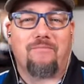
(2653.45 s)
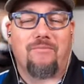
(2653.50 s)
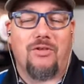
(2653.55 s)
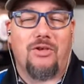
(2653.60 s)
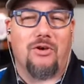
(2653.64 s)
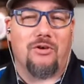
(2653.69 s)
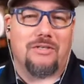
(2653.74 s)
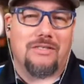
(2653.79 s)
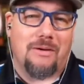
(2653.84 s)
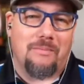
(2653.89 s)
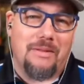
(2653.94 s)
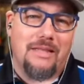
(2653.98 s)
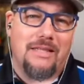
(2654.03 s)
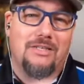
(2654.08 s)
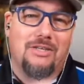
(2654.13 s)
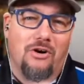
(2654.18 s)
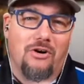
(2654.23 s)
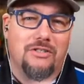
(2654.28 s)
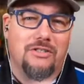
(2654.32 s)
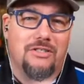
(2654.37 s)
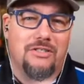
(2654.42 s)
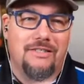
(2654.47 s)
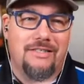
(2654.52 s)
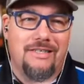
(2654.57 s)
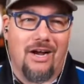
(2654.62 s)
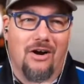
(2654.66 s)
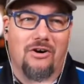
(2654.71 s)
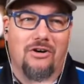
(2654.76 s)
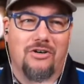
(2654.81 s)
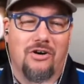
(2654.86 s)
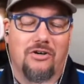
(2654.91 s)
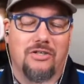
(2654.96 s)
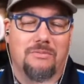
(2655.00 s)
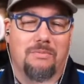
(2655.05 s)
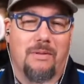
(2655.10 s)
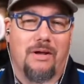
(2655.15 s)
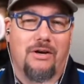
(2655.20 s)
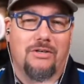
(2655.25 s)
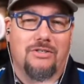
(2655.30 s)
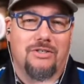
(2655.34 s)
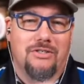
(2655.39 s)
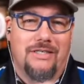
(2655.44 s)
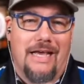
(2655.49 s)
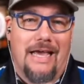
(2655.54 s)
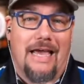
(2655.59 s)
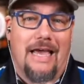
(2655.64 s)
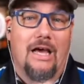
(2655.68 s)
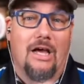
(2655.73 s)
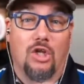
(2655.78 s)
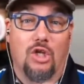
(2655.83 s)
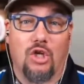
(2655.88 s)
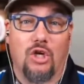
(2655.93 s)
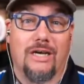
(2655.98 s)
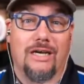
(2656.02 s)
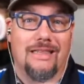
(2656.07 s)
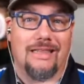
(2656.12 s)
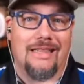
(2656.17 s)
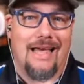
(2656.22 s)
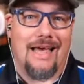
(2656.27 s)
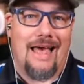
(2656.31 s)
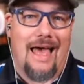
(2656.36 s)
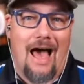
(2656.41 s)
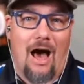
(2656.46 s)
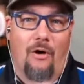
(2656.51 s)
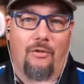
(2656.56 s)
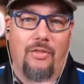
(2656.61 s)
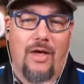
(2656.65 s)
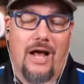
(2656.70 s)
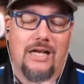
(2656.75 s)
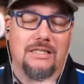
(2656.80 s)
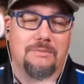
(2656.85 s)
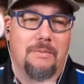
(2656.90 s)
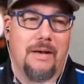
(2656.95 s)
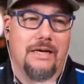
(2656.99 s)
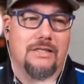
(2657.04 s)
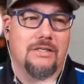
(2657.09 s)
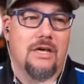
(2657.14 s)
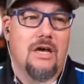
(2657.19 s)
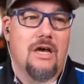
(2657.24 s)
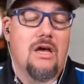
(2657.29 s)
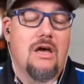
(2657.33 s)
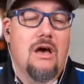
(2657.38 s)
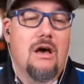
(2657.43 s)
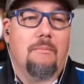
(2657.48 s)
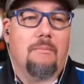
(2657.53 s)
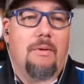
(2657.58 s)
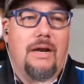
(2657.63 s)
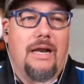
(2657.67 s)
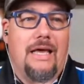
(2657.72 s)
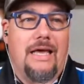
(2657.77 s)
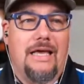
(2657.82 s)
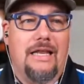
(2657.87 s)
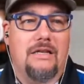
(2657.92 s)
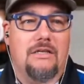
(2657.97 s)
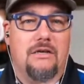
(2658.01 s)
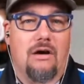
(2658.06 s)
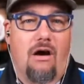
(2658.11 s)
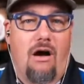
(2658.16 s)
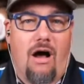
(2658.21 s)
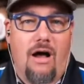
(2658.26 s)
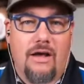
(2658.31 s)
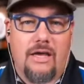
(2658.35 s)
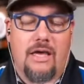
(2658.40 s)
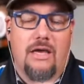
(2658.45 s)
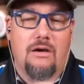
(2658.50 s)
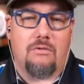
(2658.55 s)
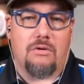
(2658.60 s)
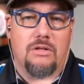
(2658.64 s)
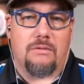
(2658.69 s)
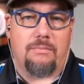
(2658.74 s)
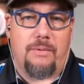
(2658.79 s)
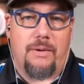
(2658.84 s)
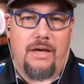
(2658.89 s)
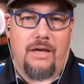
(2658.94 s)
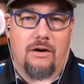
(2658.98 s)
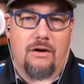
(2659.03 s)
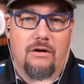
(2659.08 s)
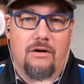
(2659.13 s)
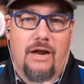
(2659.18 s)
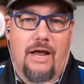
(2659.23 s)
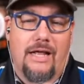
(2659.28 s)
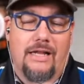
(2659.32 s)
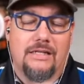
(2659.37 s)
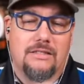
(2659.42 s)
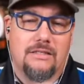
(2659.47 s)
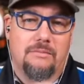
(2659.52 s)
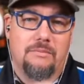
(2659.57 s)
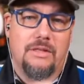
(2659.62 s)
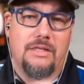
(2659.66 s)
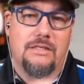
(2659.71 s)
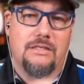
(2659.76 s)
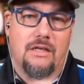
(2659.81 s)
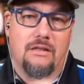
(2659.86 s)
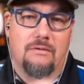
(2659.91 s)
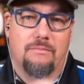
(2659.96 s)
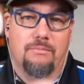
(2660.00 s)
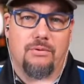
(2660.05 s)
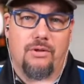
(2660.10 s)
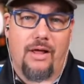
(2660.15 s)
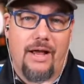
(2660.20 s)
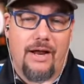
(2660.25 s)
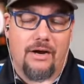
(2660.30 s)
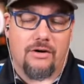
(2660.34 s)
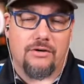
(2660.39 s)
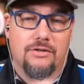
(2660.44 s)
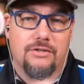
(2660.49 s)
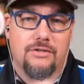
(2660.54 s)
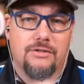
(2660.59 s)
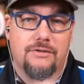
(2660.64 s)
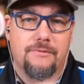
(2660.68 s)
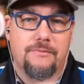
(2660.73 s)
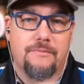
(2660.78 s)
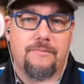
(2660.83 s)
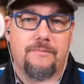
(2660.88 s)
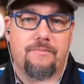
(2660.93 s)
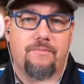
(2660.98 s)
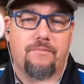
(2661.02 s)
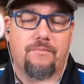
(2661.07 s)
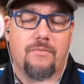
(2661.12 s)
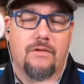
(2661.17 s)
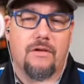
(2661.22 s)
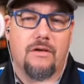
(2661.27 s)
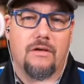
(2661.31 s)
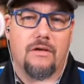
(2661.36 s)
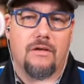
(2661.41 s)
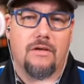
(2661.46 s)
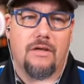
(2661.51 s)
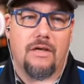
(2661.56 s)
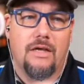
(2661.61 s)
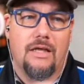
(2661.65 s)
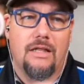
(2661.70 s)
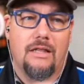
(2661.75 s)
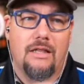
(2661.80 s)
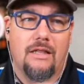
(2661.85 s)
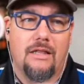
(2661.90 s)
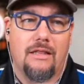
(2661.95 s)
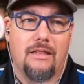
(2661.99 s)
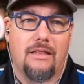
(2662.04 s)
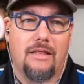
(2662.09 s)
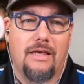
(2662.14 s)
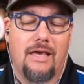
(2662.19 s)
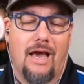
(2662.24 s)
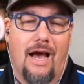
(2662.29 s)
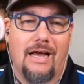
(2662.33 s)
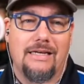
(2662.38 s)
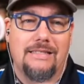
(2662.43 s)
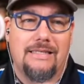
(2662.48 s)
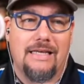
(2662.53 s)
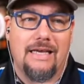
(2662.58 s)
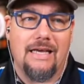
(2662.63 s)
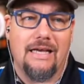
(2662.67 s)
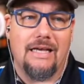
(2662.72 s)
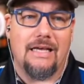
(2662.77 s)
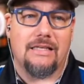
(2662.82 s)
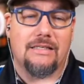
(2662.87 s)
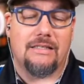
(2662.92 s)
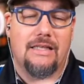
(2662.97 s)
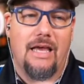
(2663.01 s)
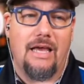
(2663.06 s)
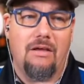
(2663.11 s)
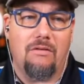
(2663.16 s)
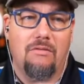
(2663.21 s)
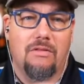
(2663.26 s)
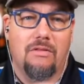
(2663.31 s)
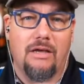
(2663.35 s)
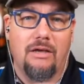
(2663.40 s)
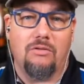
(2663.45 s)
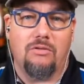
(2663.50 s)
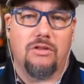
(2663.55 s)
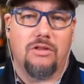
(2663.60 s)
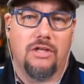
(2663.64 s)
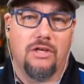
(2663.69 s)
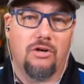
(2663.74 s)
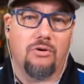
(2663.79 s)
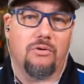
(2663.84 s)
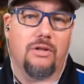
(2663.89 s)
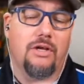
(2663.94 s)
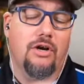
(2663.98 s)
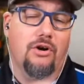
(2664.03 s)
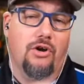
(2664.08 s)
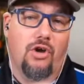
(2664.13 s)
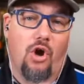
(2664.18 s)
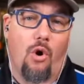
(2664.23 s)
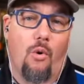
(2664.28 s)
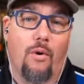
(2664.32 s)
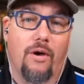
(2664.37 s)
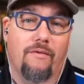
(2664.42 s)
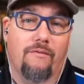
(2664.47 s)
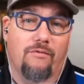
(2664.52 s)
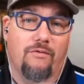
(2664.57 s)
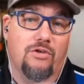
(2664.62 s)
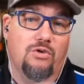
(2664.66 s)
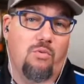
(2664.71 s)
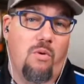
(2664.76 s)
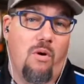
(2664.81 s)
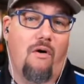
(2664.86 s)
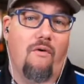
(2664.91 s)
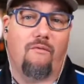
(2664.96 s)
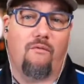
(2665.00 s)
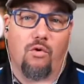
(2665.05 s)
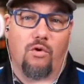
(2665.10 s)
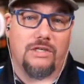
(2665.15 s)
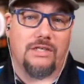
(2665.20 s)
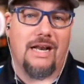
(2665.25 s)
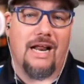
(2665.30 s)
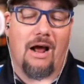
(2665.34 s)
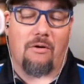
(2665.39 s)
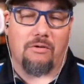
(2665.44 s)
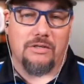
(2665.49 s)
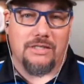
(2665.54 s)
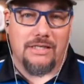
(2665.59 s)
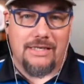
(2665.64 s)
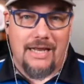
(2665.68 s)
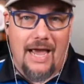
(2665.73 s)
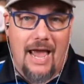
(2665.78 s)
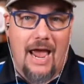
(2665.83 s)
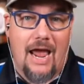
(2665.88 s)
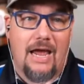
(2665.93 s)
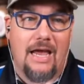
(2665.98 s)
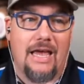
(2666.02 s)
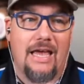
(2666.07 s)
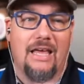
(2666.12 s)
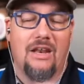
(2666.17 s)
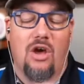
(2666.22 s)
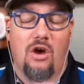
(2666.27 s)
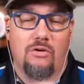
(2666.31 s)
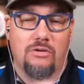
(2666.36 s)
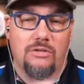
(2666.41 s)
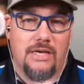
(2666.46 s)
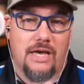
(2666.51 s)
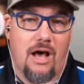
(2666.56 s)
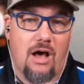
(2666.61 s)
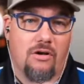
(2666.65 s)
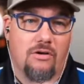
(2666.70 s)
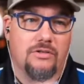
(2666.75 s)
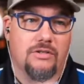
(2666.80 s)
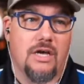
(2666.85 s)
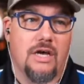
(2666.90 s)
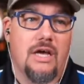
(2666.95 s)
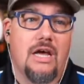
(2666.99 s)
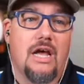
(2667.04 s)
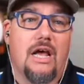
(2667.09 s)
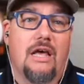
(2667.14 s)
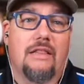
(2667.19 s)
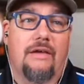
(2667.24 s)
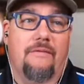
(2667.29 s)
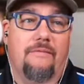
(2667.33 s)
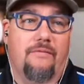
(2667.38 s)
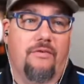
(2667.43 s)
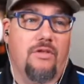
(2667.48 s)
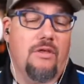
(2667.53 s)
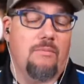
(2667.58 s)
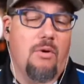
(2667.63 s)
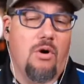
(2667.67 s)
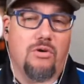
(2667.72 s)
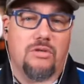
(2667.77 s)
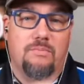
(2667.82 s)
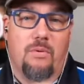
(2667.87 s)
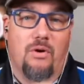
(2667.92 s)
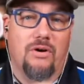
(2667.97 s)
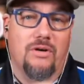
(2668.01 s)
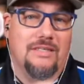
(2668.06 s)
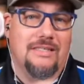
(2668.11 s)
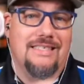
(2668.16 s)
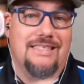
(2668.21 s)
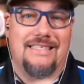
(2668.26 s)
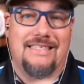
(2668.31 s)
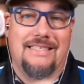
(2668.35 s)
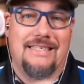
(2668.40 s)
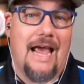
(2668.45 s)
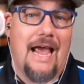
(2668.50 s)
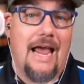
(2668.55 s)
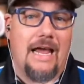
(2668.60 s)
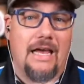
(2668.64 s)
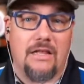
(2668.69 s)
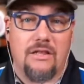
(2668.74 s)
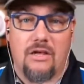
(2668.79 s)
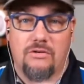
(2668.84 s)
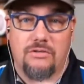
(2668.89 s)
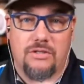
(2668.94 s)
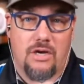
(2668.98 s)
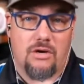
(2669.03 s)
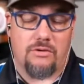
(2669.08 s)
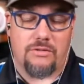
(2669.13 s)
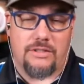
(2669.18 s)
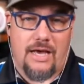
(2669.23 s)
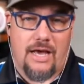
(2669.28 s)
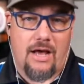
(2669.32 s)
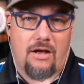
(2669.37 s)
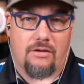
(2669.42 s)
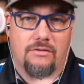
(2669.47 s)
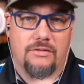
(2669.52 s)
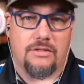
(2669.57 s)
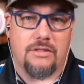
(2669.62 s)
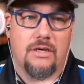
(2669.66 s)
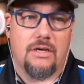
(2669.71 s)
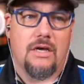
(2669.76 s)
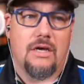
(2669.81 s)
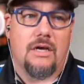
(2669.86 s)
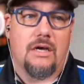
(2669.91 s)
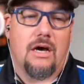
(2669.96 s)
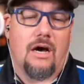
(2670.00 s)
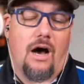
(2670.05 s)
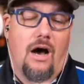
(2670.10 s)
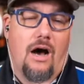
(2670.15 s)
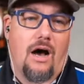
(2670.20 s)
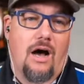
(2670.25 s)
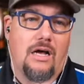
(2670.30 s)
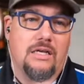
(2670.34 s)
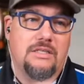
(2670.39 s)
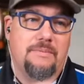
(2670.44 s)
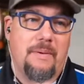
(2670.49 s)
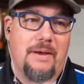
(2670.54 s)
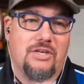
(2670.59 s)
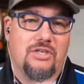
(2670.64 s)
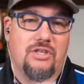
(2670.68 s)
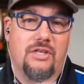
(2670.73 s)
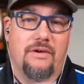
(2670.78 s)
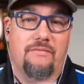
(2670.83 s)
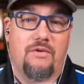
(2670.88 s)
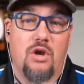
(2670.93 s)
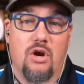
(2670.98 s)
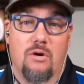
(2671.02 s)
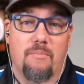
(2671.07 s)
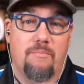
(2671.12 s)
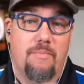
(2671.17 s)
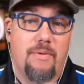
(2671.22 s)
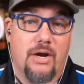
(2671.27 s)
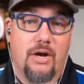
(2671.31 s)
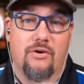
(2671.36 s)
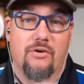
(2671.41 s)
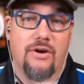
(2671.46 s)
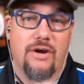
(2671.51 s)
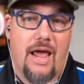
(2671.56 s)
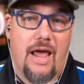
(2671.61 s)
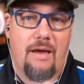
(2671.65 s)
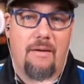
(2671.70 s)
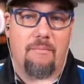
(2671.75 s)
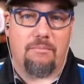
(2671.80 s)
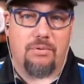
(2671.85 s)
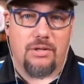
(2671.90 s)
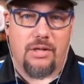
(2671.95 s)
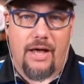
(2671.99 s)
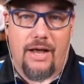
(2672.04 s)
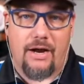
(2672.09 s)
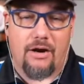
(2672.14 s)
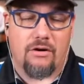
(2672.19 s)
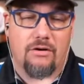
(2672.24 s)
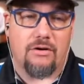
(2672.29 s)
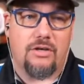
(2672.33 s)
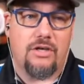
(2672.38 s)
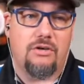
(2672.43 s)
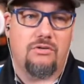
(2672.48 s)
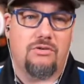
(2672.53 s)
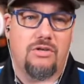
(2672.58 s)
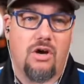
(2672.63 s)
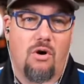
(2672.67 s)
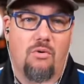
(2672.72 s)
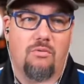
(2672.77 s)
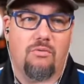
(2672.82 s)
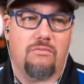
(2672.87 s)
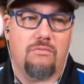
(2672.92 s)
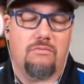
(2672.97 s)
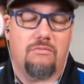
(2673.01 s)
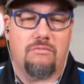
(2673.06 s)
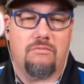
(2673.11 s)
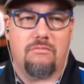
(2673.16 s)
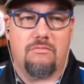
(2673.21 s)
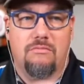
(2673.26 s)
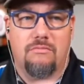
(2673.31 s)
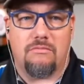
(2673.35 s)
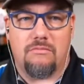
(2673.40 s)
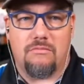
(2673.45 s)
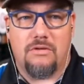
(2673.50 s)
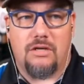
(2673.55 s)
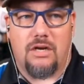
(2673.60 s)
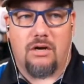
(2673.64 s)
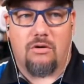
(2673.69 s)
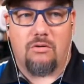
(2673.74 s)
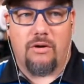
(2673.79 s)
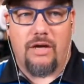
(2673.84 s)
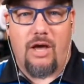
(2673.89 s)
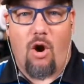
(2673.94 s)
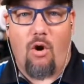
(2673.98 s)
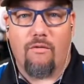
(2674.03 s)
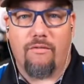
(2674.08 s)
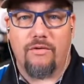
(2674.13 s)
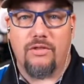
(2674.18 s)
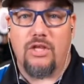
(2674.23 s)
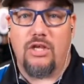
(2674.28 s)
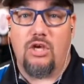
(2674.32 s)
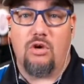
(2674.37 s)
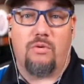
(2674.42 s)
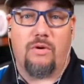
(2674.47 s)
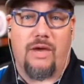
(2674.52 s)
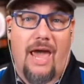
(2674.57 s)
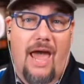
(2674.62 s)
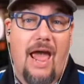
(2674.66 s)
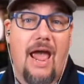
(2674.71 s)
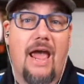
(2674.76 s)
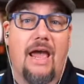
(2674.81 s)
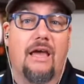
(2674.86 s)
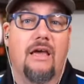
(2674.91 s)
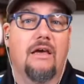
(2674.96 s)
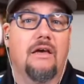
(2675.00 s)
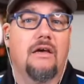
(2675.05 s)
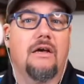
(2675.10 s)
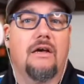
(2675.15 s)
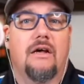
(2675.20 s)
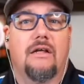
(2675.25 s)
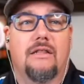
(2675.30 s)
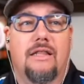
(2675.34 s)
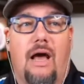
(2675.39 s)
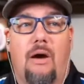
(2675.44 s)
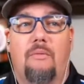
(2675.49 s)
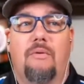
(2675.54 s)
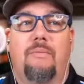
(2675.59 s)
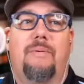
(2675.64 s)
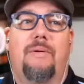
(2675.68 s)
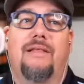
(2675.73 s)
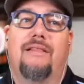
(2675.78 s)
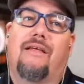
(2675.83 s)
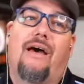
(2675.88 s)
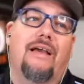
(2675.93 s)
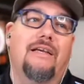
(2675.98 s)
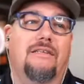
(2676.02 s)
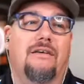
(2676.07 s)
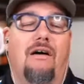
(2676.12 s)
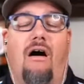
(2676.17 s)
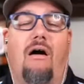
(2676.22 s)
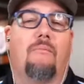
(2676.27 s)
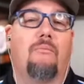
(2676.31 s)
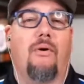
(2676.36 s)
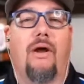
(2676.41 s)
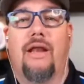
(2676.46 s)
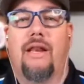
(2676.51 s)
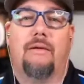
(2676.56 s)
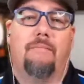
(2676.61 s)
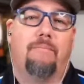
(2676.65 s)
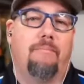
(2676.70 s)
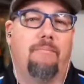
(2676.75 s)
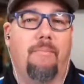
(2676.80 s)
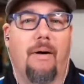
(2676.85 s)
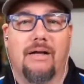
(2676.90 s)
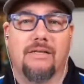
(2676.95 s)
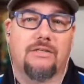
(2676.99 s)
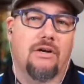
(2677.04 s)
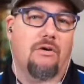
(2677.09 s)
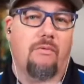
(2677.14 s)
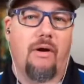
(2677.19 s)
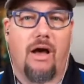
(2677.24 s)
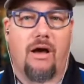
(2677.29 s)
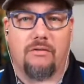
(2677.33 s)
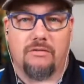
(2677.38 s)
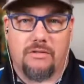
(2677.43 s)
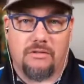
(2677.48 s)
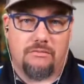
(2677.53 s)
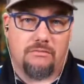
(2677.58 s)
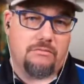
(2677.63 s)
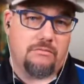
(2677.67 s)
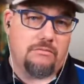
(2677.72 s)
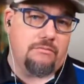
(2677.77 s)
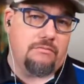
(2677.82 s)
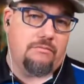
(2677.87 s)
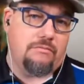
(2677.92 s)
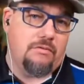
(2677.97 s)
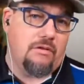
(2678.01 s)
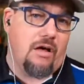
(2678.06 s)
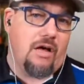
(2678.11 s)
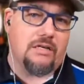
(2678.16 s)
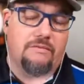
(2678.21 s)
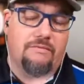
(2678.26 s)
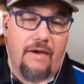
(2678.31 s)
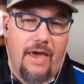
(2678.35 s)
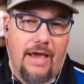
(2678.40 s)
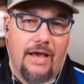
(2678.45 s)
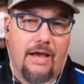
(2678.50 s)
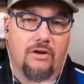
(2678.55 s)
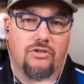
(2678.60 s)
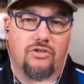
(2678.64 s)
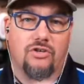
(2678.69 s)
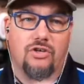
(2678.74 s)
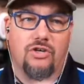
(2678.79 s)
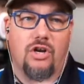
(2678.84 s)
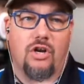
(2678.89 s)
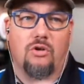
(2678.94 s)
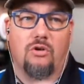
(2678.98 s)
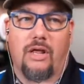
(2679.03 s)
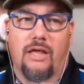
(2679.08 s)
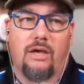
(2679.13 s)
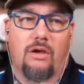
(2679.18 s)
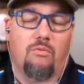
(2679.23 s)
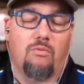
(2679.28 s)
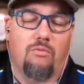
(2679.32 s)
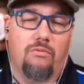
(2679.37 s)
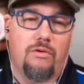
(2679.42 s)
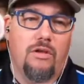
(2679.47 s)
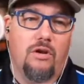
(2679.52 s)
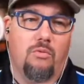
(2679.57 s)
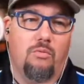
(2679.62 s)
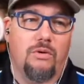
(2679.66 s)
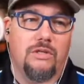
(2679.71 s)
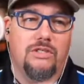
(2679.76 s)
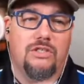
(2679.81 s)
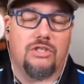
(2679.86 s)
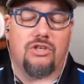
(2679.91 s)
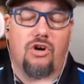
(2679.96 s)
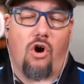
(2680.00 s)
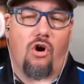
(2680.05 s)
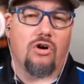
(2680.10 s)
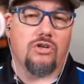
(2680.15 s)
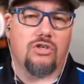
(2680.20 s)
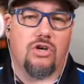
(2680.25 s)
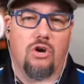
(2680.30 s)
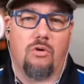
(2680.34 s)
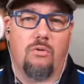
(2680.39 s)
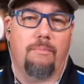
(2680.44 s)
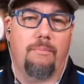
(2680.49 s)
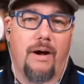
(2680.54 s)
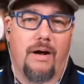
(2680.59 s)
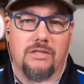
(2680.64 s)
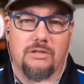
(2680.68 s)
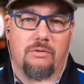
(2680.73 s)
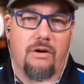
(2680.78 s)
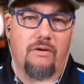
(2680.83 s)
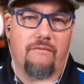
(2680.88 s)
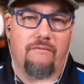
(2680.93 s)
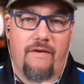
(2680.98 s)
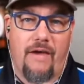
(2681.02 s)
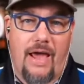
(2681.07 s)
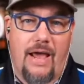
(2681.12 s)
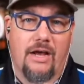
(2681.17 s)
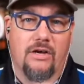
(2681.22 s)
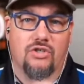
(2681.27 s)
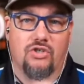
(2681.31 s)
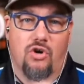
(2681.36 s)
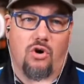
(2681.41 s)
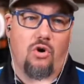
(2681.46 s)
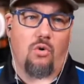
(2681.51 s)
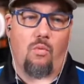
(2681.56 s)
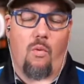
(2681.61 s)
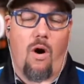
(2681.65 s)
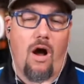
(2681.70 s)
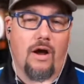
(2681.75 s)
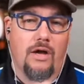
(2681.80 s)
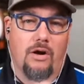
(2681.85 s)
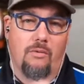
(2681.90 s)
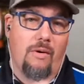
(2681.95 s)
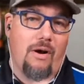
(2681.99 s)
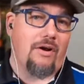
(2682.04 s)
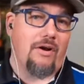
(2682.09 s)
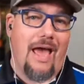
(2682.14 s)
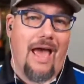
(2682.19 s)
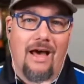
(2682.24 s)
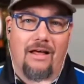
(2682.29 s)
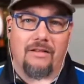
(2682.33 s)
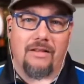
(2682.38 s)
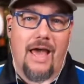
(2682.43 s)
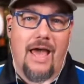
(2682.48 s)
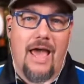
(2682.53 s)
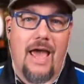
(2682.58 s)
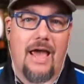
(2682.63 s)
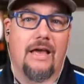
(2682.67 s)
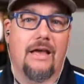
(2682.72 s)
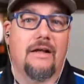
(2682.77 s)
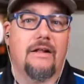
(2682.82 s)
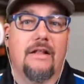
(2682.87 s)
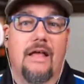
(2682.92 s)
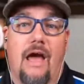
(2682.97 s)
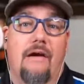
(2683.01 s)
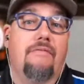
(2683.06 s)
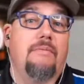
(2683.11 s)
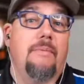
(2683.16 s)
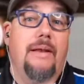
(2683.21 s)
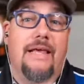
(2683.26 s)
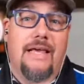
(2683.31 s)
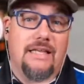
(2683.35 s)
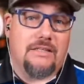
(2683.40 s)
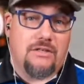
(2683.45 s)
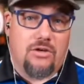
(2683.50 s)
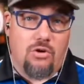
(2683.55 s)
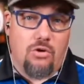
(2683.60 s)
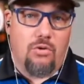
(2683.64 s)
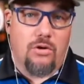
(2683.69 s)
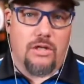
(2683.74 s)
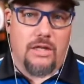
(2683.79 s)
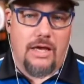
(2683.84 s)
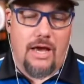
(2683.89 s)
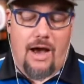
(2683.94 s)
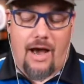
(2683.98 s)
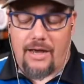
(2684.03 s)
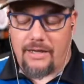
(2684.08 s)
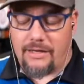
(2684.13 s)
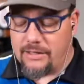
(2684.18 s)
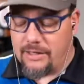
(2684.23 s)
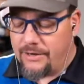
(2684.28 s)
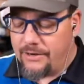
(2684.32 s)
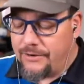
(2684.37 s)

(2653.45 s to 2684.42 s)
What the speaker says: you know, some of the darts and younger darts players are taking a look at the health aspects. But in talking with Peter and some of these other players, the idea is they literally are going for 12, 14 hours a day in hotels. They, for the most part, stay in those hotels, especially if you're a bigger name player. You don't, you know, over in the UK, that would be like Tom Brady buzzing around Las Vegas, or, you know, like, you know, when stars go buzz around Vegas or walking around LA, everybody gets googly-eyed.